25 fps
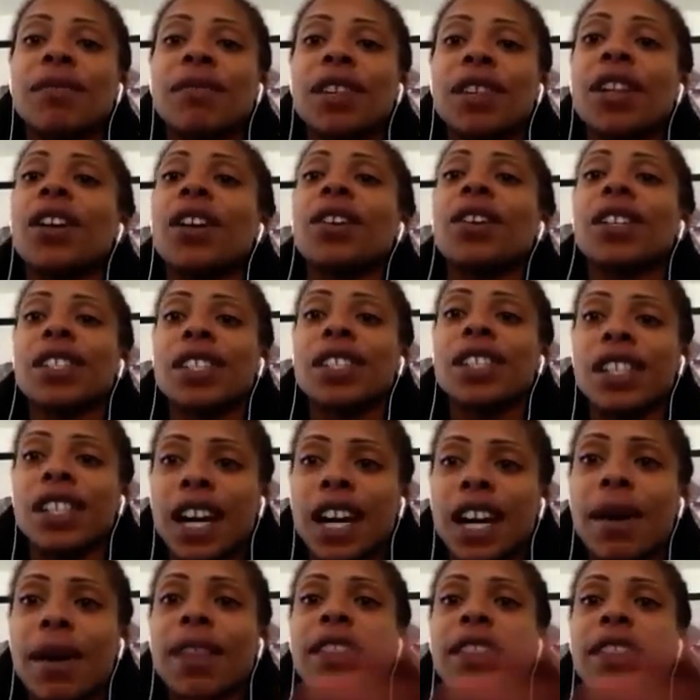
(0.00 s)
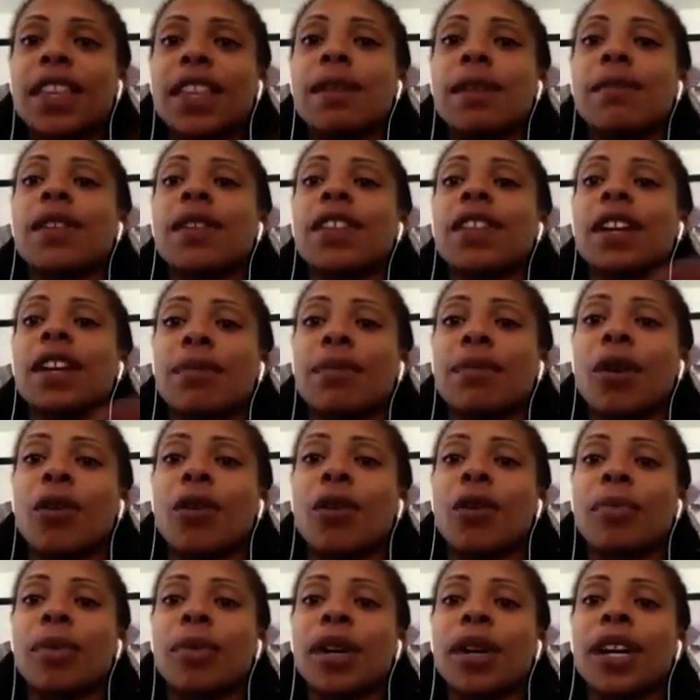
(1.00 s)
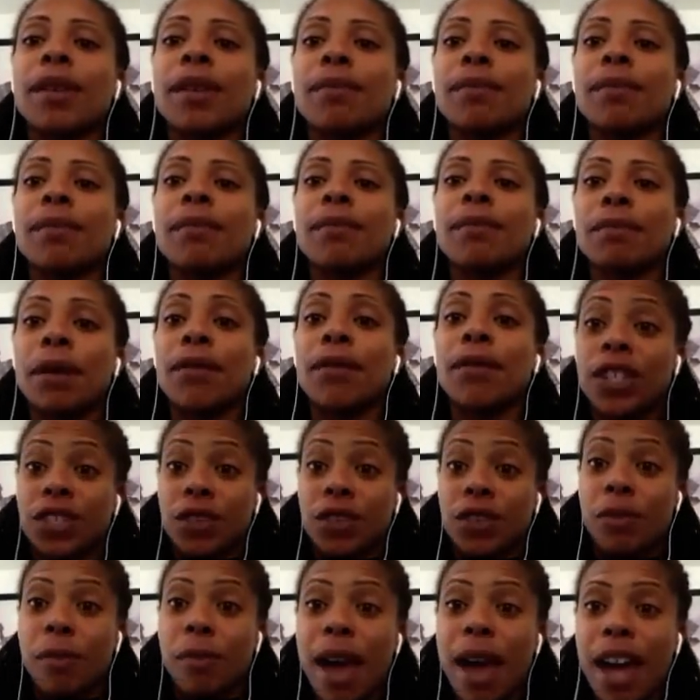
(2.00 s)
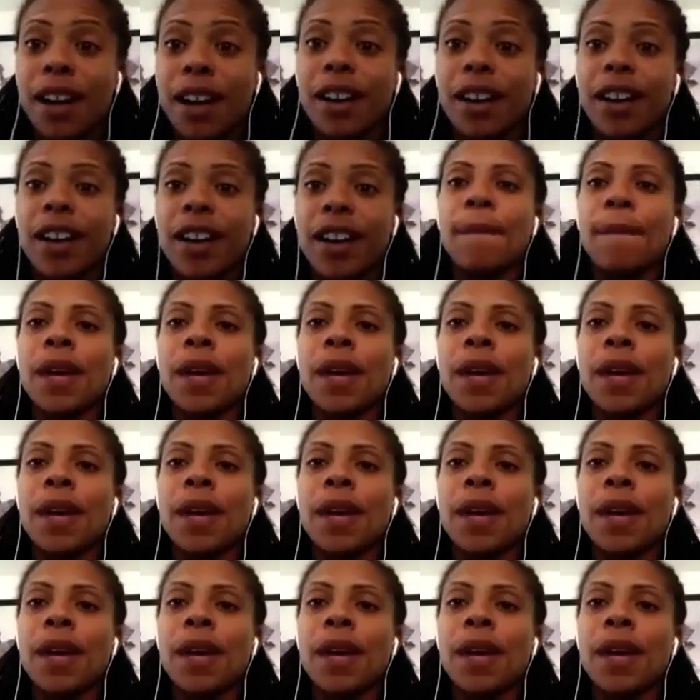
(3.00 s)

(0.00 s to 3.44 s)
is to come at them in the appropriate professional manner.